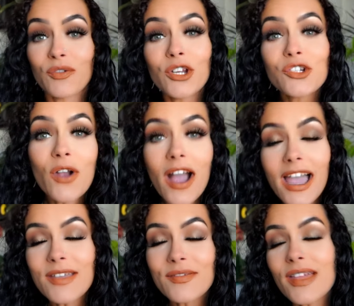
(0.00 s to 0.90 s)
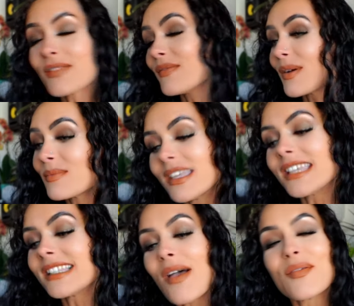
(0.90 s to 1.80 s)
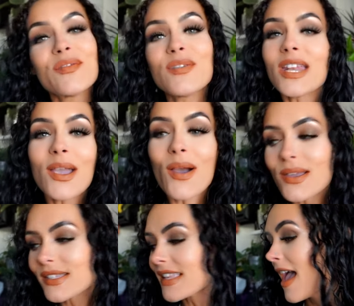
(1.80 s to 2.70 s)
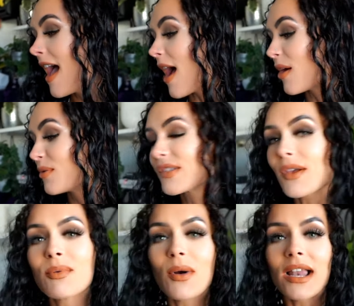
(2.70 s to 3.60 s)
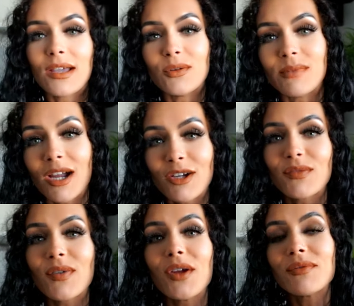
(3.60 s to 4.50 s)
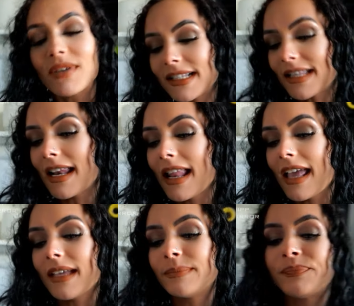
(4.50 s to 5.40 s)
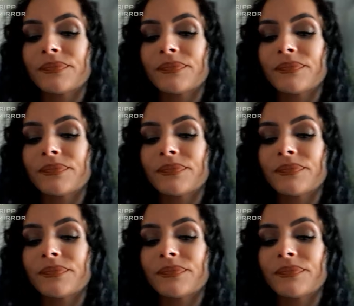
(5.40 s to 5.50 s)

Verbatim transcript: for a drive and film these videos. I also bought a little microphone recently